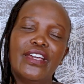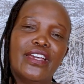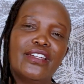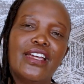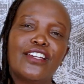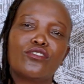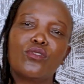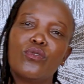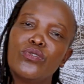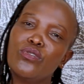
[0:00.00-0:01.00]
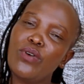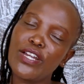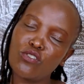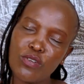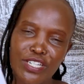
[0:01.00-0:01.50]
And so you
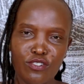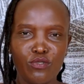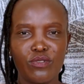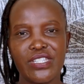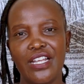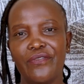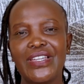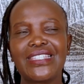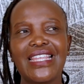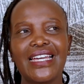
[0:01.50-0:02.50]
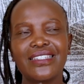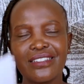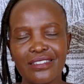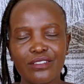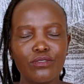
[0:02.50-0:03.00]
are talking to yourself. It's that,
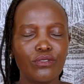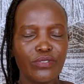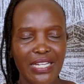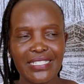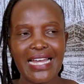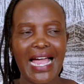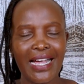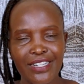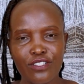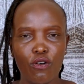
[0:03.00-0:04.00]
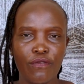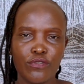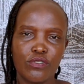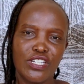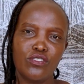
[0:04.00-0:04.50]
that act of
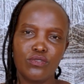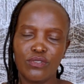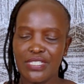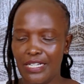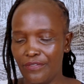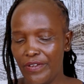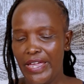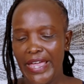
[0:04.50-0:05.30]
talking to yourself.